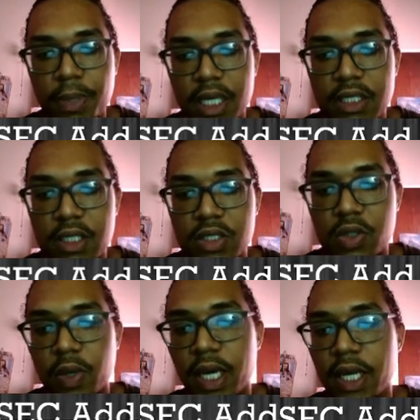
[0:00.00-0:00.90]
beta
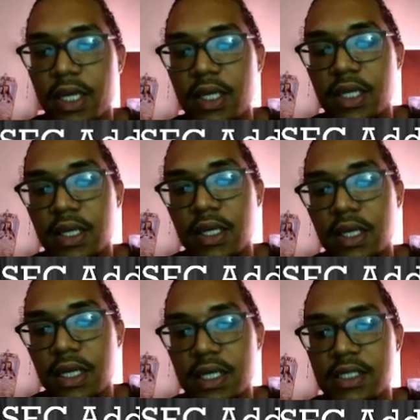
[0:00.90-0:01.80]
squared
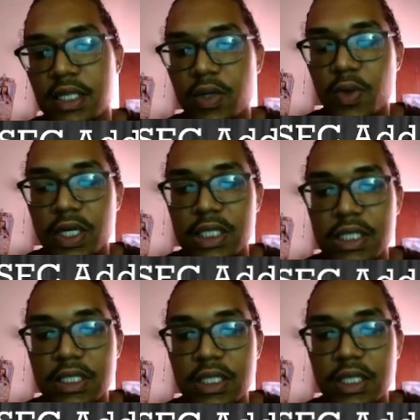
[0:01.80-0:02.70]
is equal
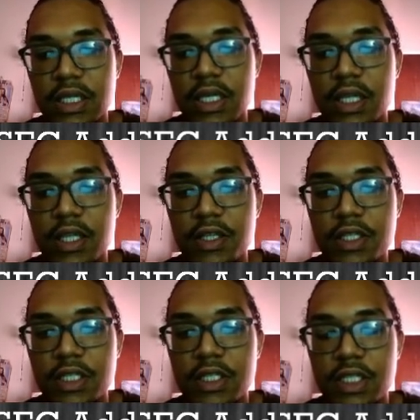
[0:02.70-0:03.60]
to
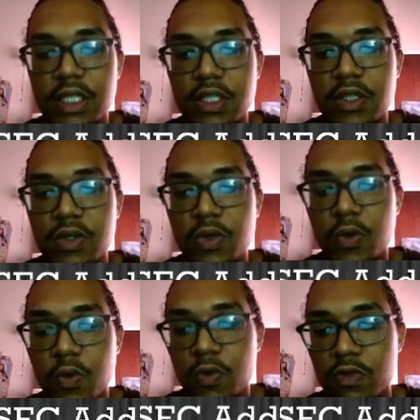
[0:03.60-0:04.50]
thirteen
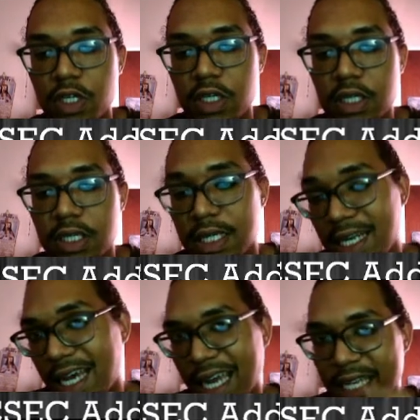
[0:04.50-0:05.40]
over
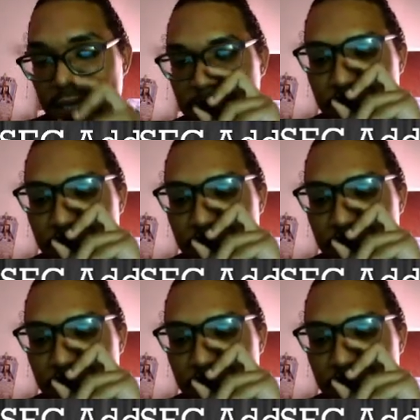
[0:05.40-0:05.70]
nine.